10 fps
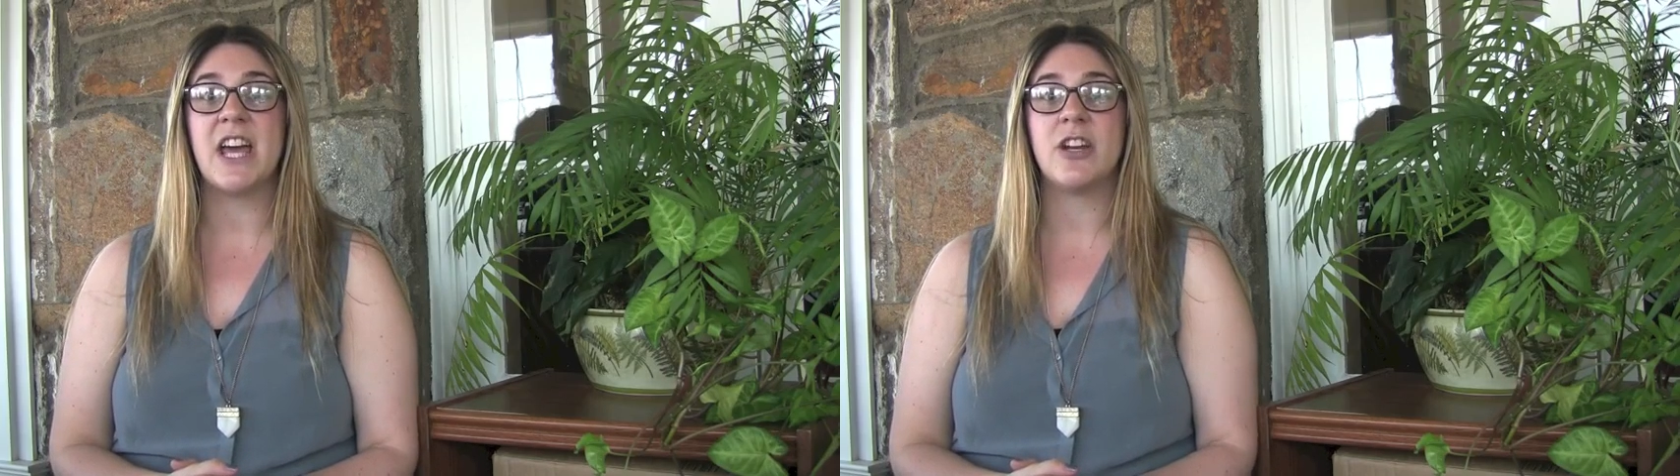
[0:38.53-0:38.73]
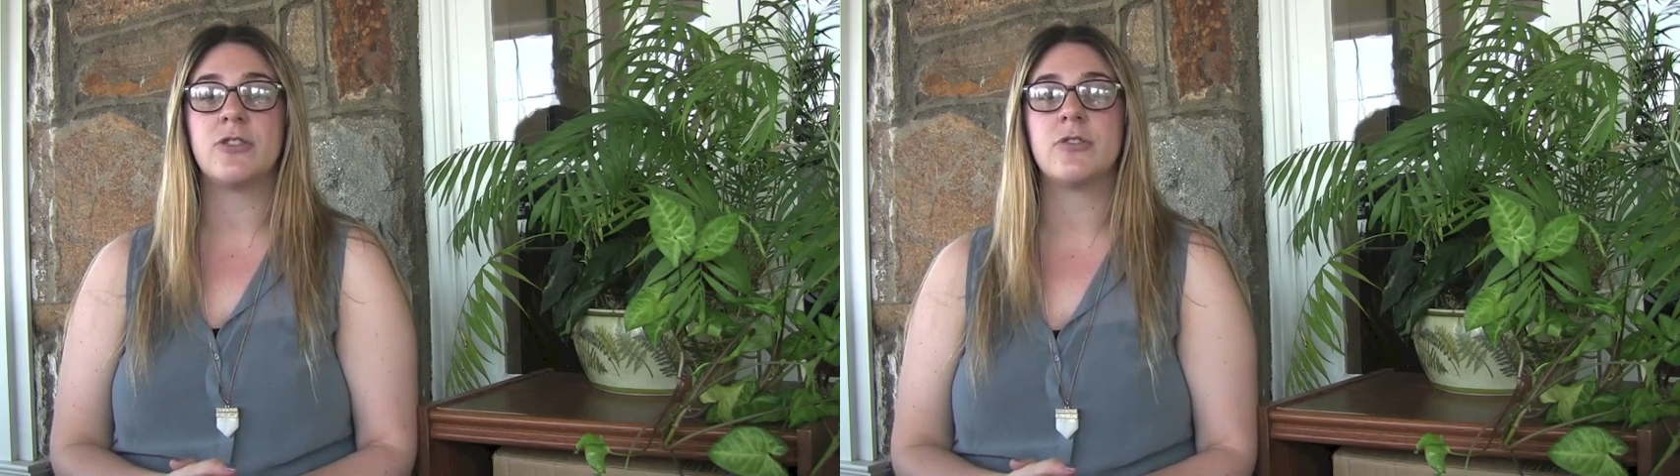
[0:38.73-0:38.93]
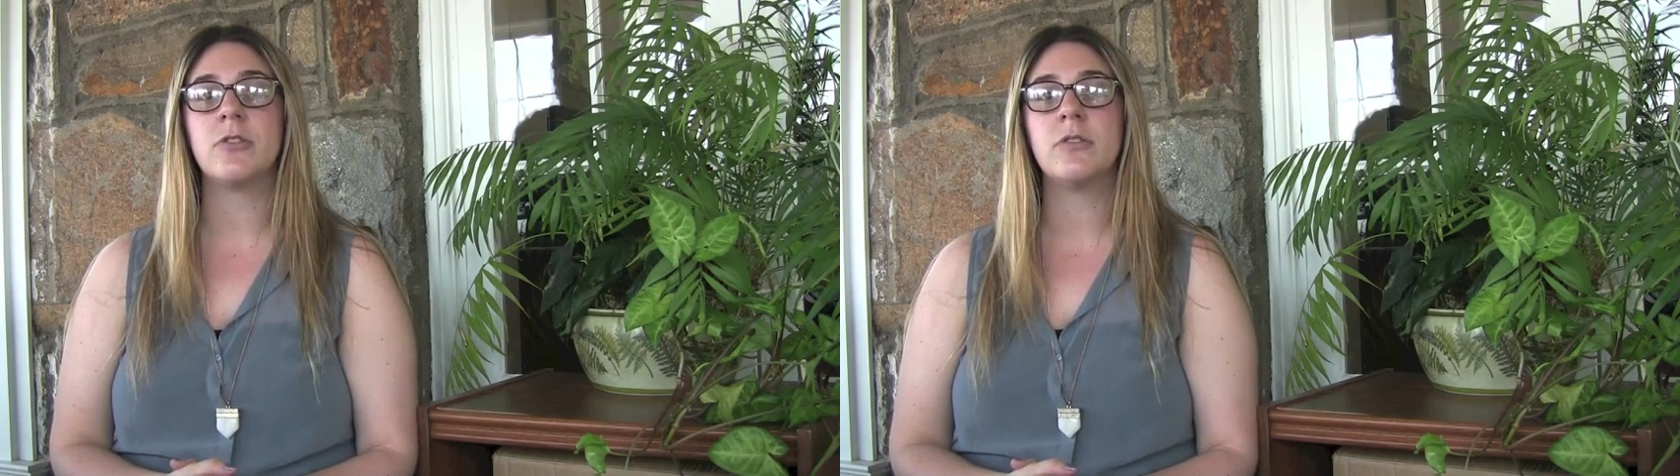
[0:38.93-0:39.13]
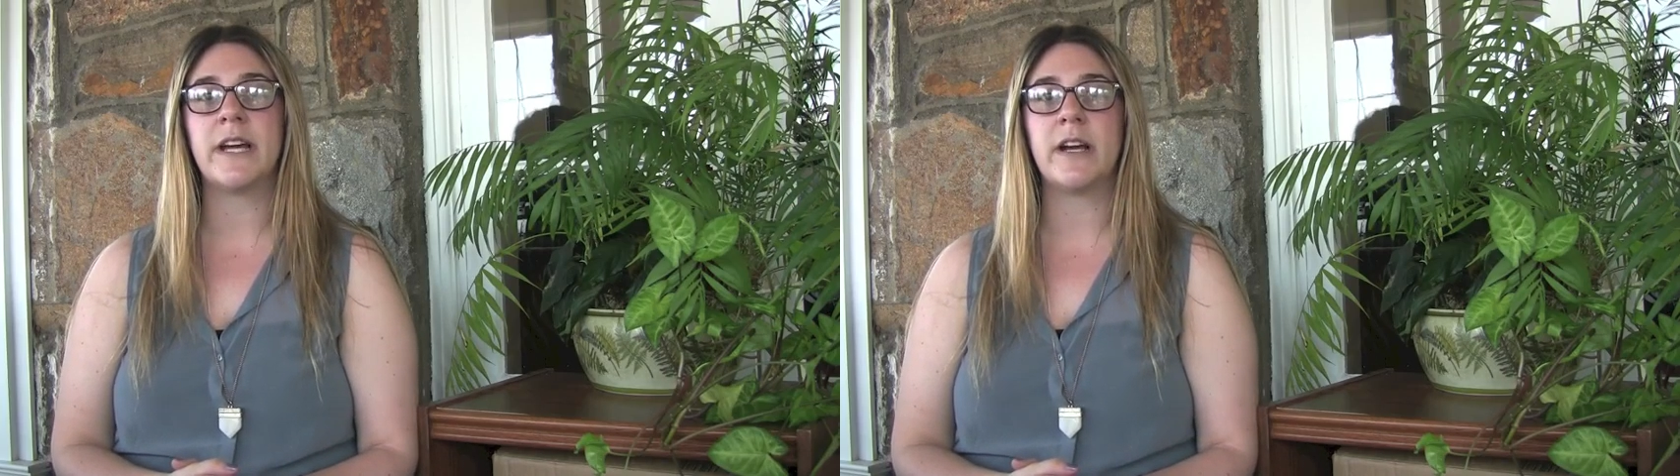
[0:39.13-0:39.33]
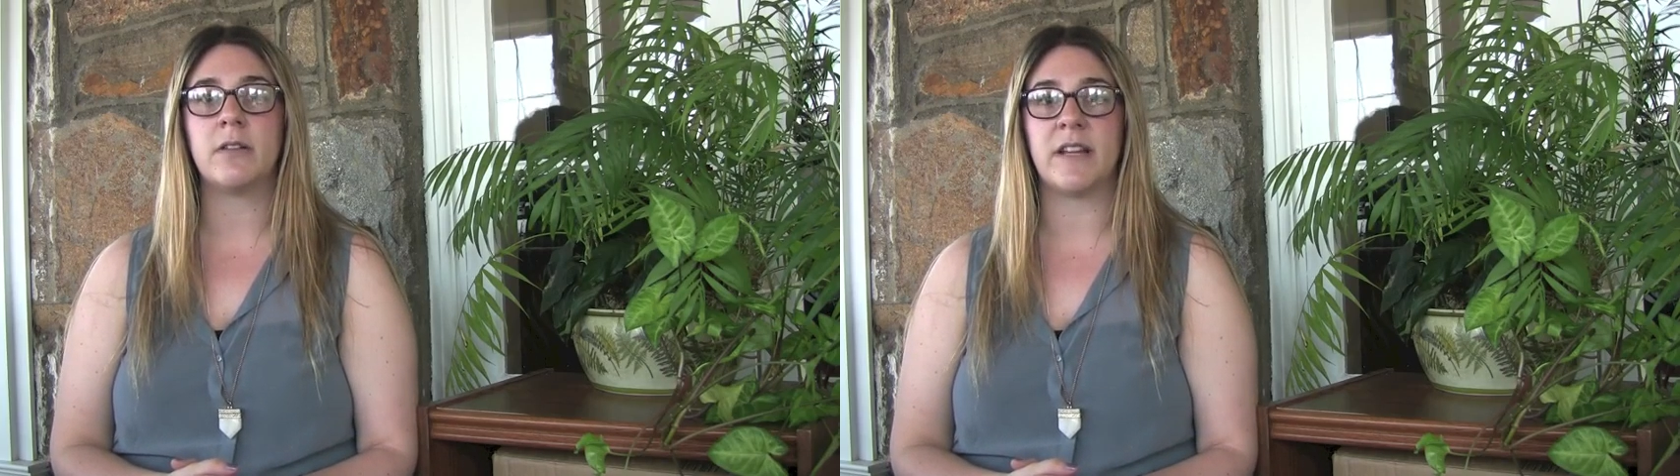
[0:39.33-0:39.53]
In a true
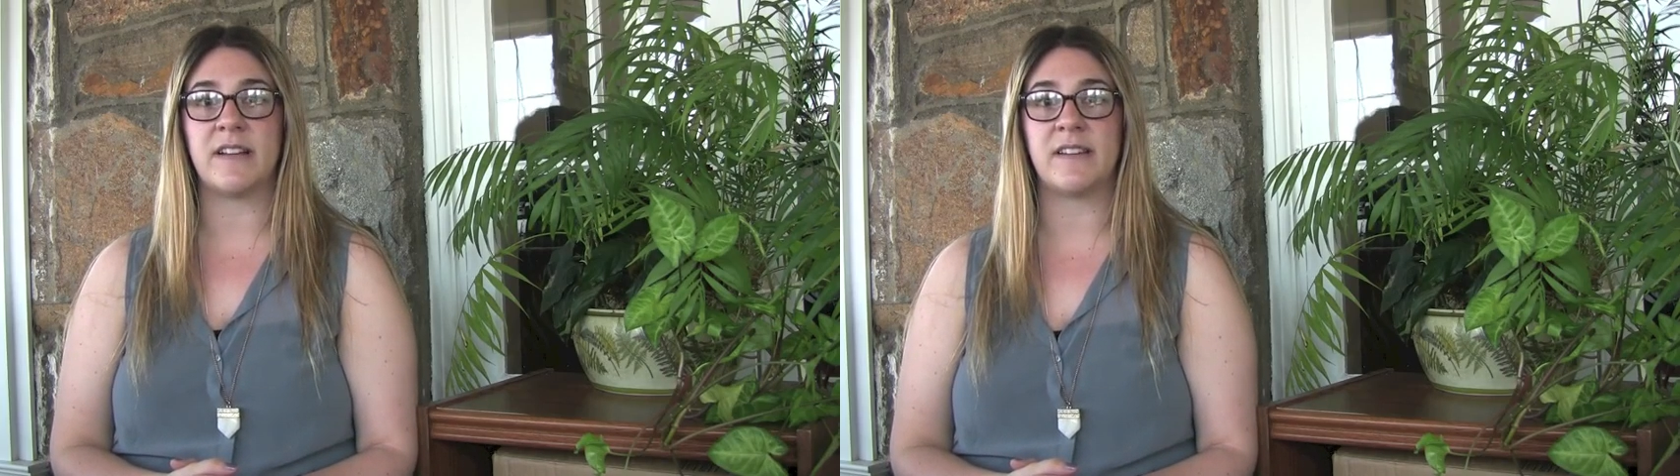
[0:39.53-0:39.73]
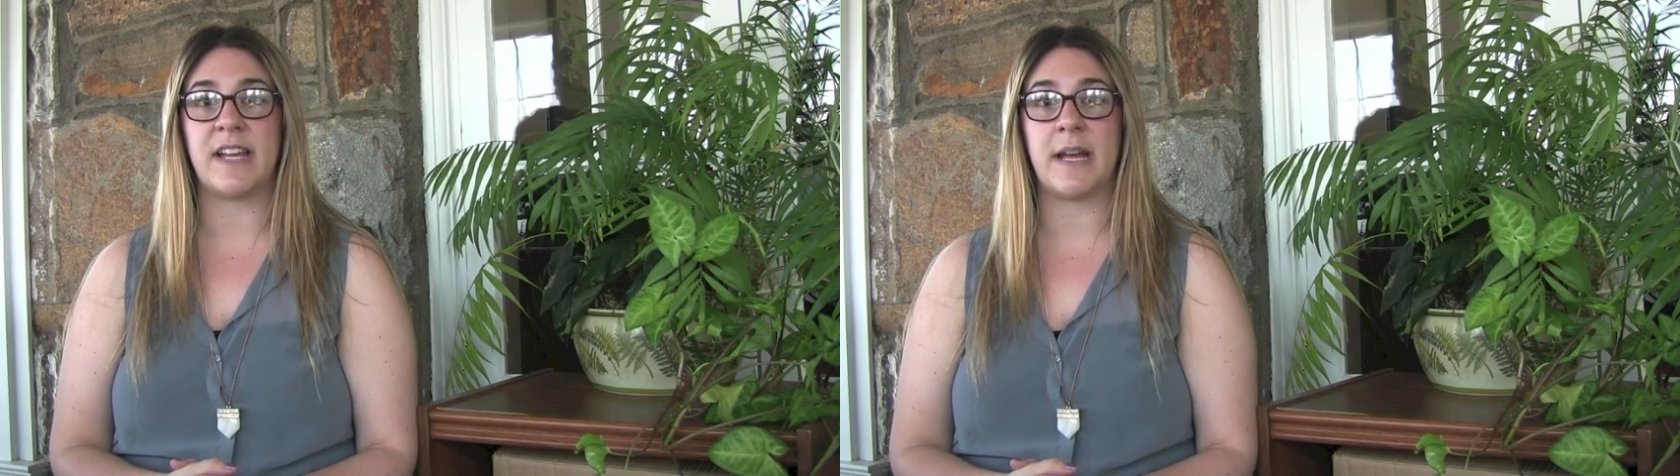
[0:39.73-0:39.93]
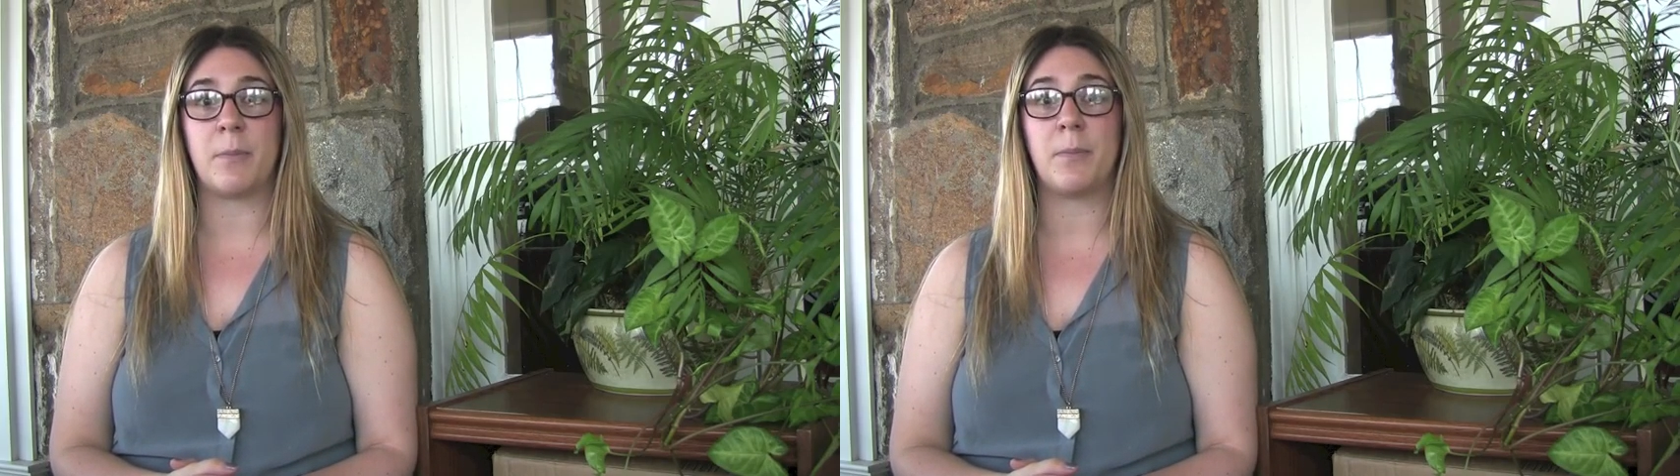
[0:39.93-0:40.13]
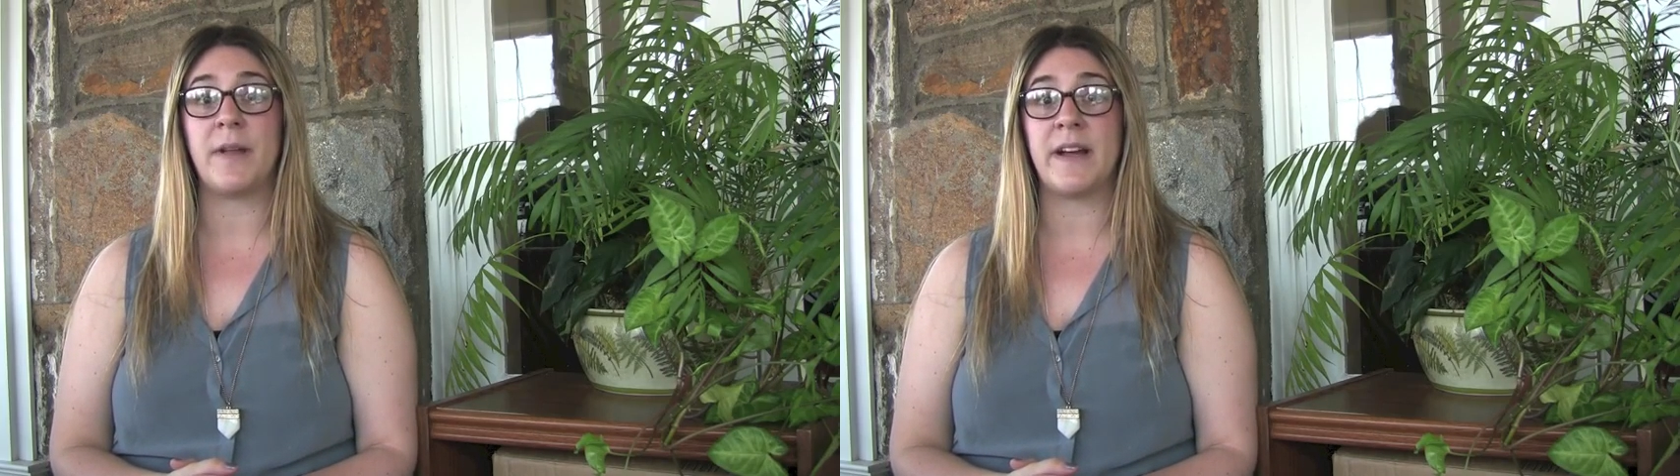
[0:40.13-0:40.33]
layered landscape,